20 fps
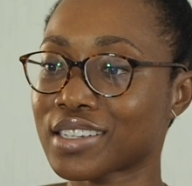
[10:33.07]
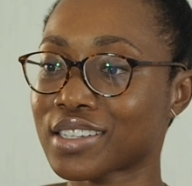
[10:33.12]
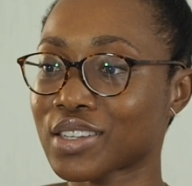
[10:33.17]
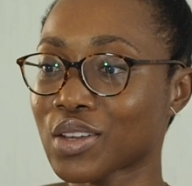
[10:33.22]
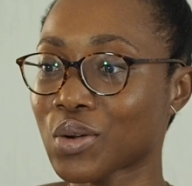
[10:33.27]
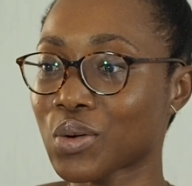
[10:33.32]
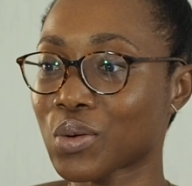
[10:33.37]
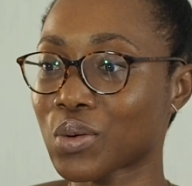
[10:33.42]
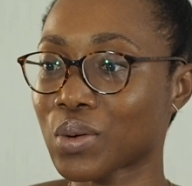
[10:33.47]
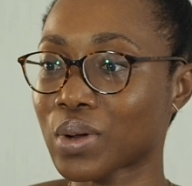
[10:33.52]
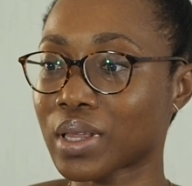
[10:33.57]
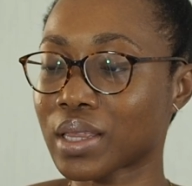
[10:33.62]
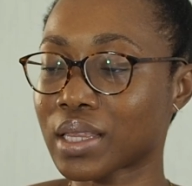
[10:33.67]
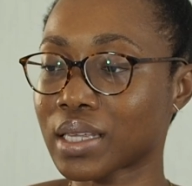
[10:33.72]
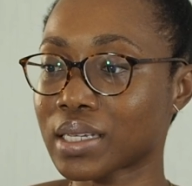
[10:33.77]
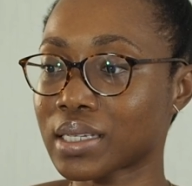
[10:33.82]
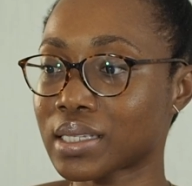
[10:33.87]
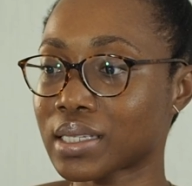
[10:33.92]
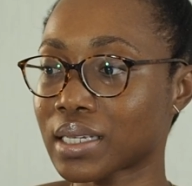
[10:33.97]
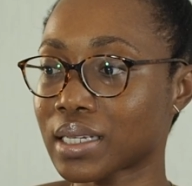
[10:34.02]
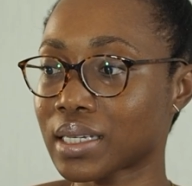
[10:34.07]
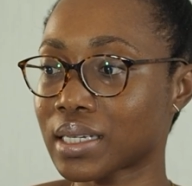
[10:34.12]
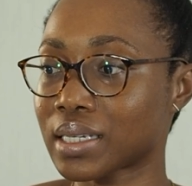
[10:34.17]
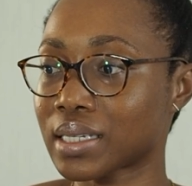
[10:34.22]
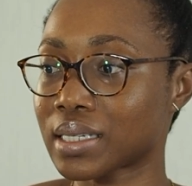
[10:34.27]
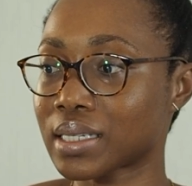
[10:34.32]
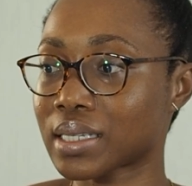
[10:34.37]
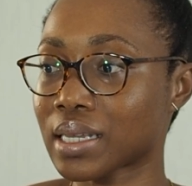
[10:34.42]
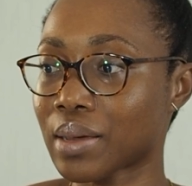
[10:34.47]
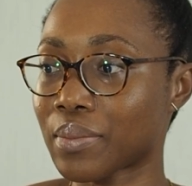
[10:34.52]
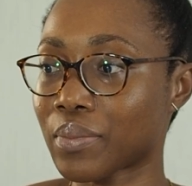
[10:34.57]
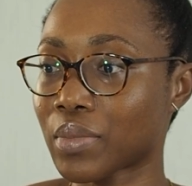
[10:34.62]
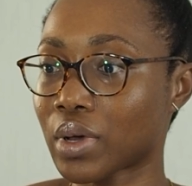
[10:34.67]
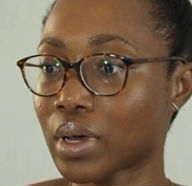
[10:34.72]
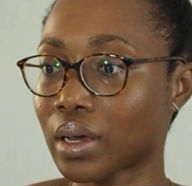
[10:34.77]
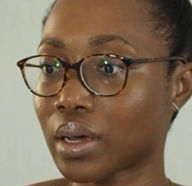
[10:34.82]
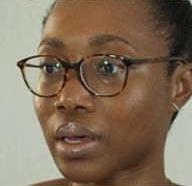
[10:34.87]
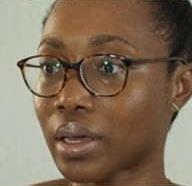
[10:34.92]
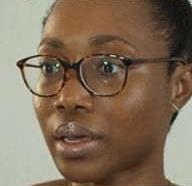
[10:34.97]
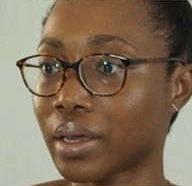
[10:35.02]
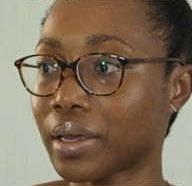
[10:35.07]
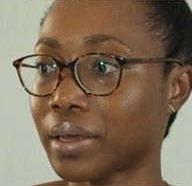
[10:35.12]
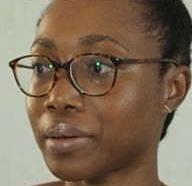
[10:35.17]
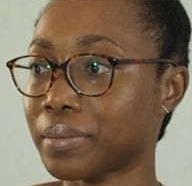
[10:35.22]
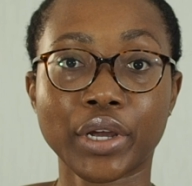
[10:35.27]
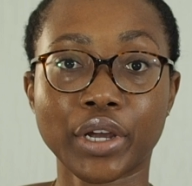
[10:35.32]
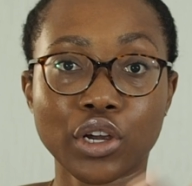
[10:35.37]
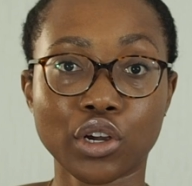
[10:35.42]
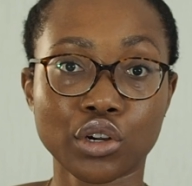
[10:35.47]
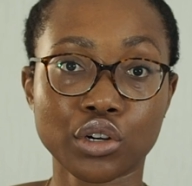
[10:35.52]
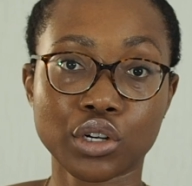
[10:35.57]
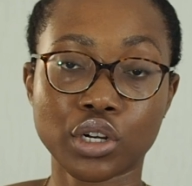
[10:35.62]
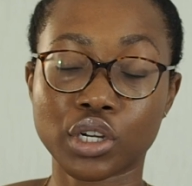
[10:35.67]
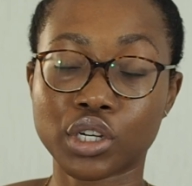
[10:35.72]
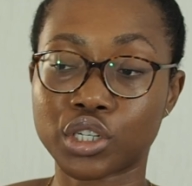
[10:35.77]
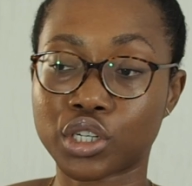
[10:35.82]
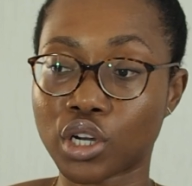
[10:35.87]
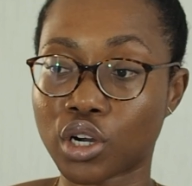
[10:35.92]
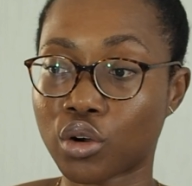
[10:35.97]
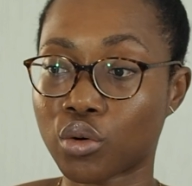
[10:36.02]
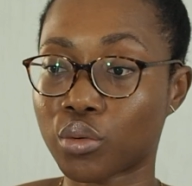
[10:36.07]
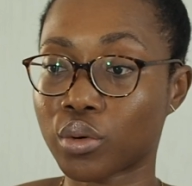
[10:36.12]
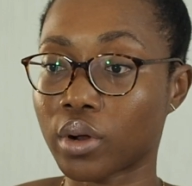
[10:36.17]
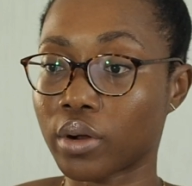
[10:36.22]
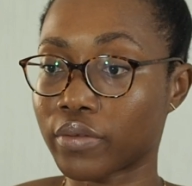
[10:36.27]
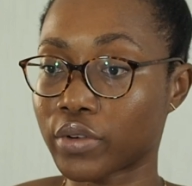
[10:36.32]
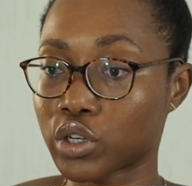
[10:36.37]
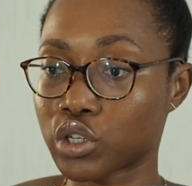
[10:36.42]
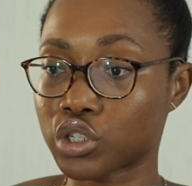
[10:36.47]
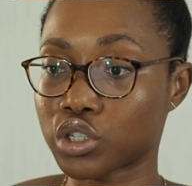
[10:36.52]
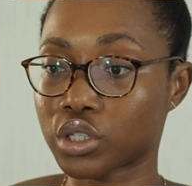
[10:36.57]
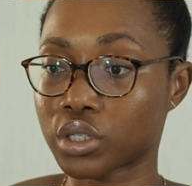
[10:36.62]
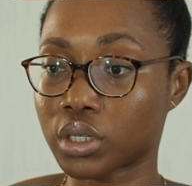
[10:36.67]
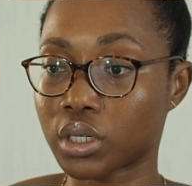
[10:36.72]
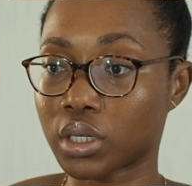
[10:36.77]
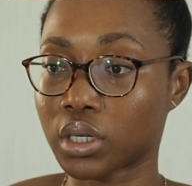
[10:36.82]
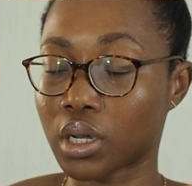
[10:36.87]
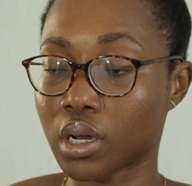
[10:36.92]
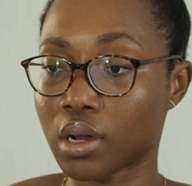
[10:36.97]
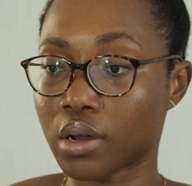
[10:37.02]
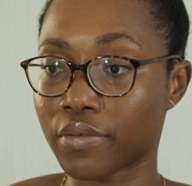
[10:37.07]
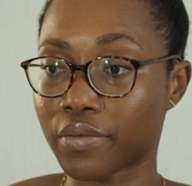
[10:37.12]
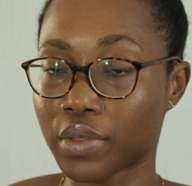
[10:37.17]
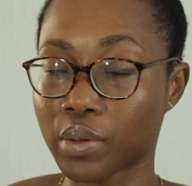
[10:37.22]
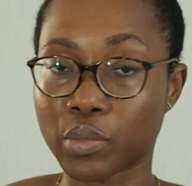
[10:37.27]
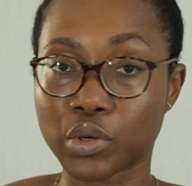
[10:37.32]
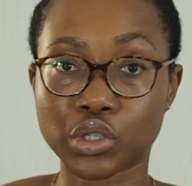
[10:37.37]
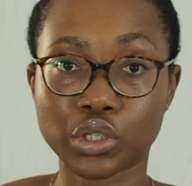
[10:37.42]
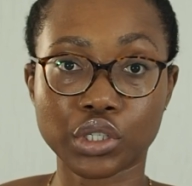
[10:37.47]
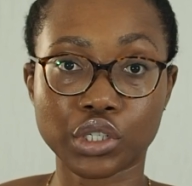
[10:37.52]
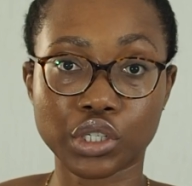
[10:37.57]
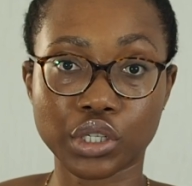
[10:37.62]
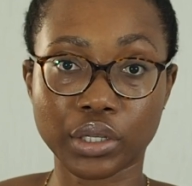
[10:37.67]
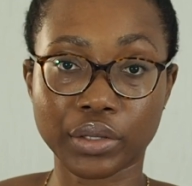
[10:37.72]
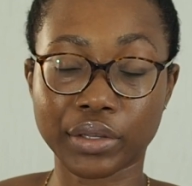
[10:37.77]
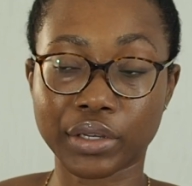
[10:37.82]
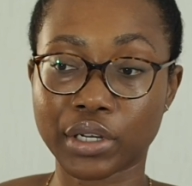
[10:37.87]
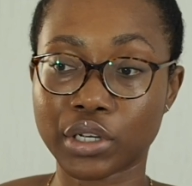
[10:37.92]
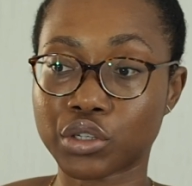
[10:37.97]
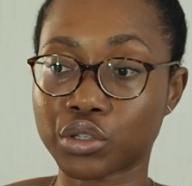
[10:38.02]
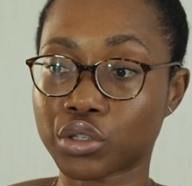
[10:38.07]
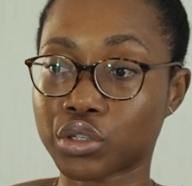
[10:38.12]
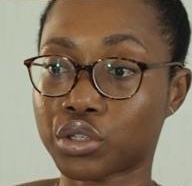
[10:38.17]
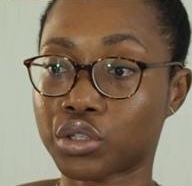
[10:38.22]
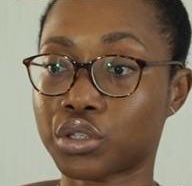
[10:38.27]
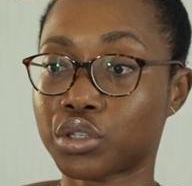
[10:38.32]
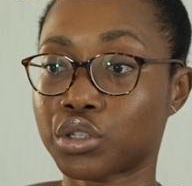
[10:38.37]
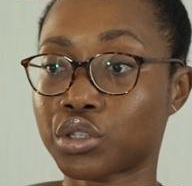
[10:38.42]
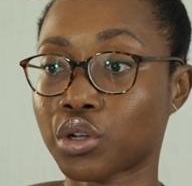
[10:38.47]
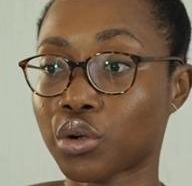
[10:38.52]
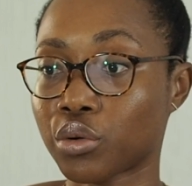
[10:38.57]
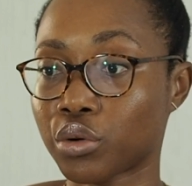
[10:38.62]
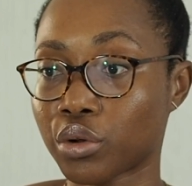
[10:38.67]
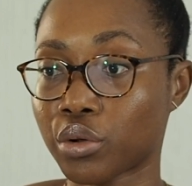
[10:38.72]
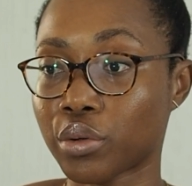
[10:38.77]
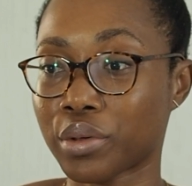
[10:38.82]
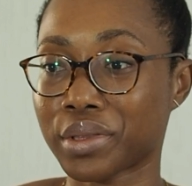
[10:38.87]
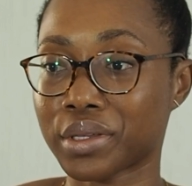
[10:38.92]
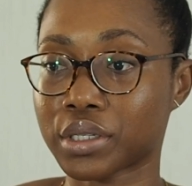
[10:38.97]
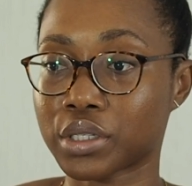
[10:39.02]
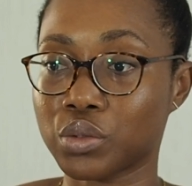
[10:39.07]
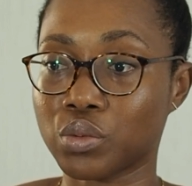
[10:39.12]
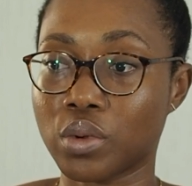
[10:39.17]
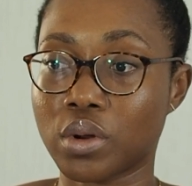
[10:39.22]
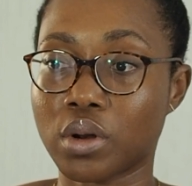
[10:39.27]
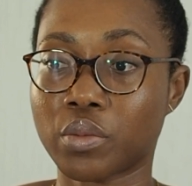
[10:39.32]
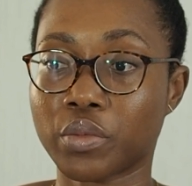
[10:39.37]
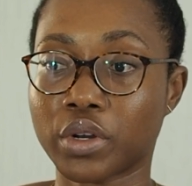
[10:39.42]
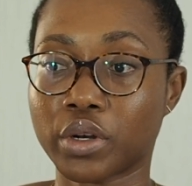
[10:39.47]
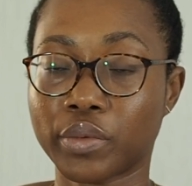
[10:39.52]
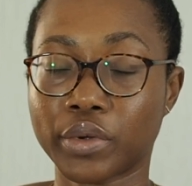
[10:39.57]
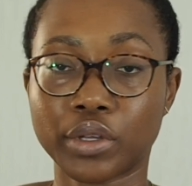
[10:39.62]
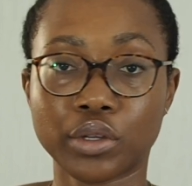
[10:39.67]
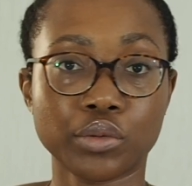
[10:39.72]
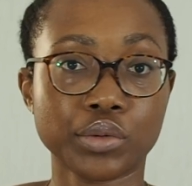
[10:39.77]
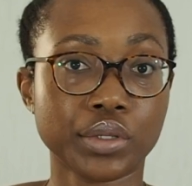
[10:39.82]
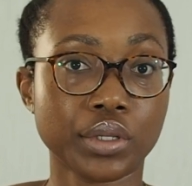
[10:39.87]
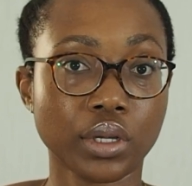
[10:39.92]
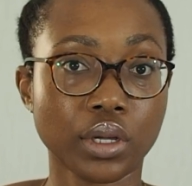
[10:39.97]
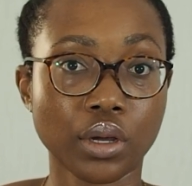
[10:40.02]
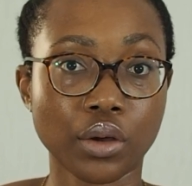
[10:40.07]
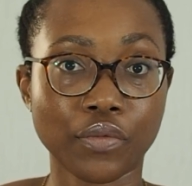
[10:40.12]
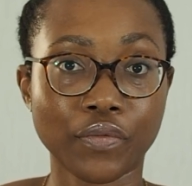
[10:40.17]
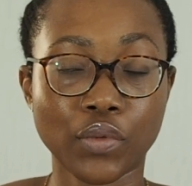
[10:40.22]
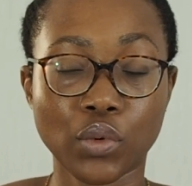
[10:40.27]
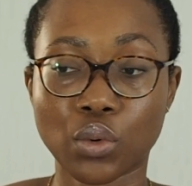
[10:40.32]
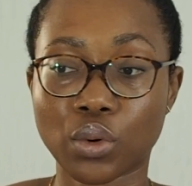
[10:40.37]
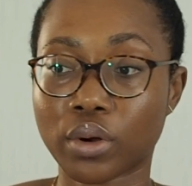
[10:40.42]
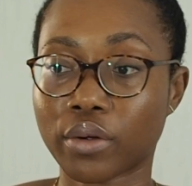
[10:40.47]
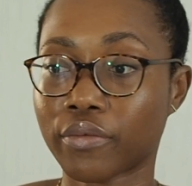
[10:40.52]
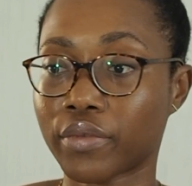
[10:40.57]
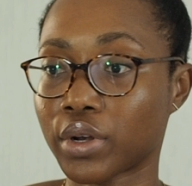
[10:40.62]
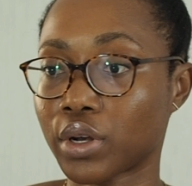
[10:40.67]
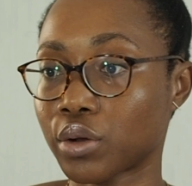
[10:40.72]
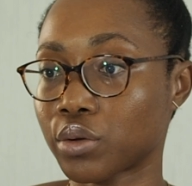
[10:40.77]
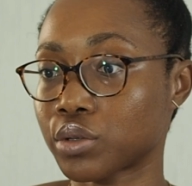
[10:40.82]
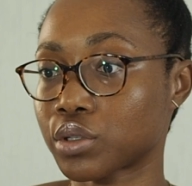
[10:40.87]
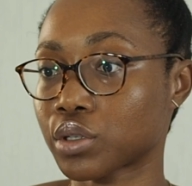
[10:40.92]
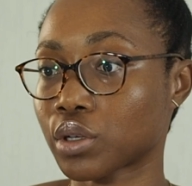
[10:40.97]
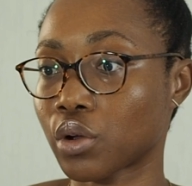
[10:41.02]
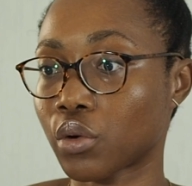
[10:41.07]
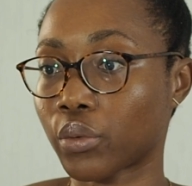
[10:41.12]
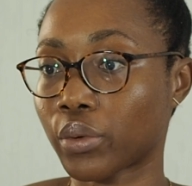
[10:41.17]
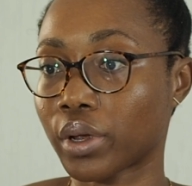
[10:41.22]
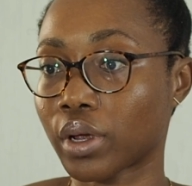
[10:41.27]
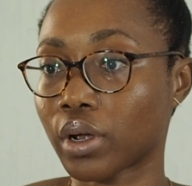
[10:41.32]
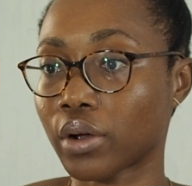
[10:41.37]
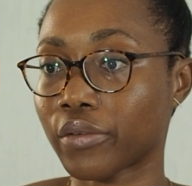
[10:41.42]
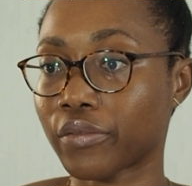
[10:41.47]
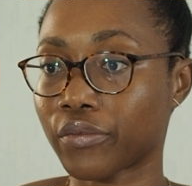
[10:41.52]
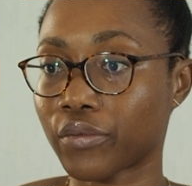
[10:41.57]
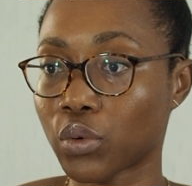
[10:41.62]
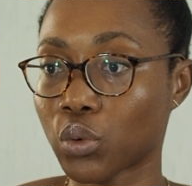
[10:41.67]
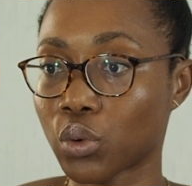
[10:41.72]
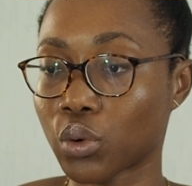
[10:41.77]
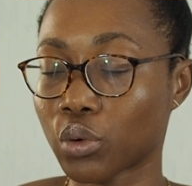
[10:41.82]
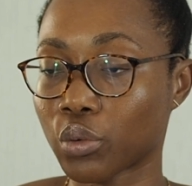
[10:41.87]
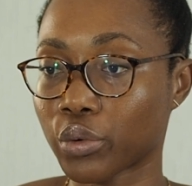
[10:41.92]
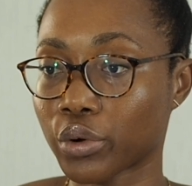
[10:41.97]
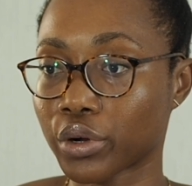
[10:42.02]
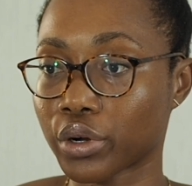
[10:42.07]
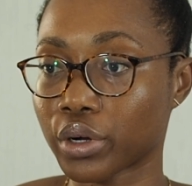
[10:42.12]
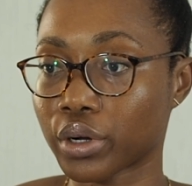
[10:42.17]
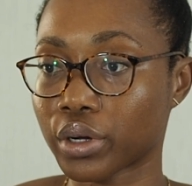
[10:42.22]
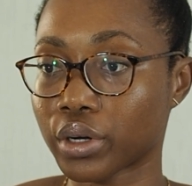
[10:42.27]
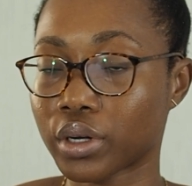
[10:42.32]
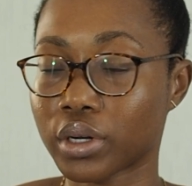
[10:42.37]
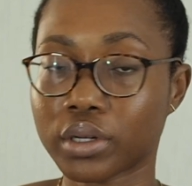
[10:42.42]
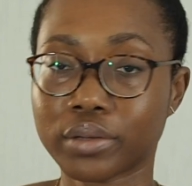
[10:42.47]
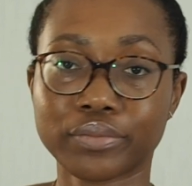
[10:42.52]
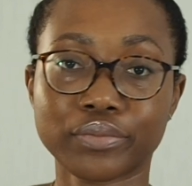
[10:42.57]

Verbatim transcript: So this is my pared down version of the budget sheet that I just showed you. And this is what I'm gonna be using for videos going forward.